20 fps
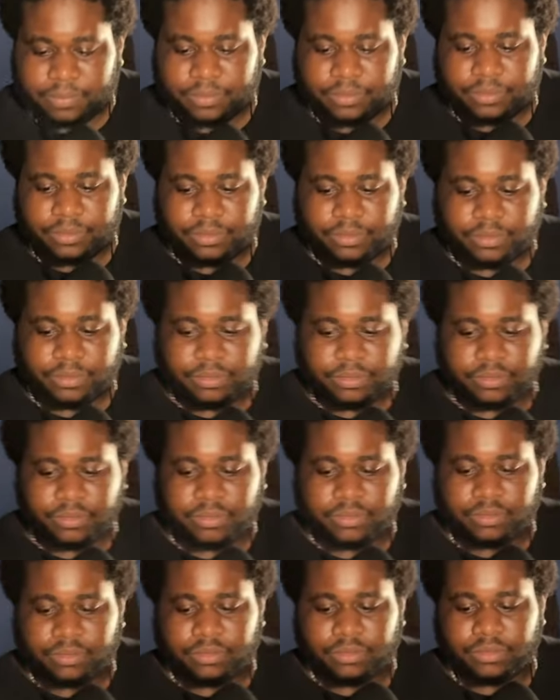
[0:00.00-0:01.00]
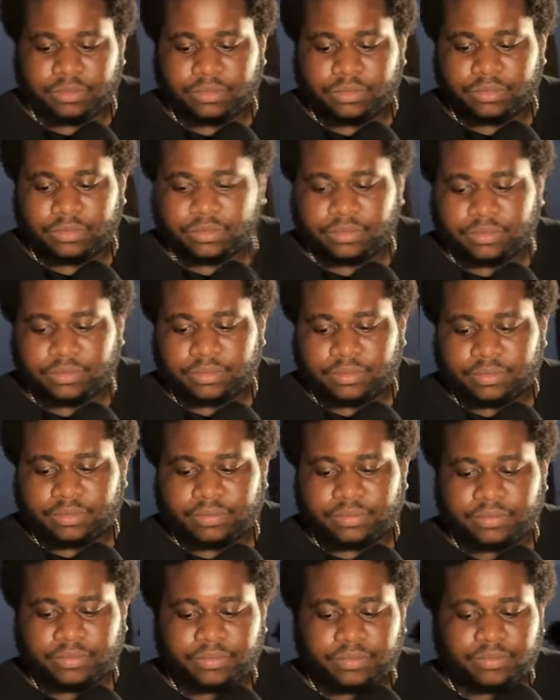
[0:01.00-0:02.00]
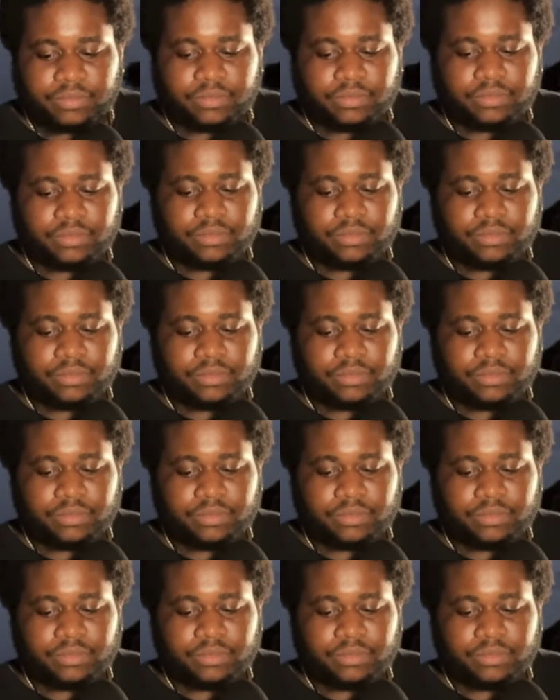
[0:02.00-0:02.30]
(not speaking)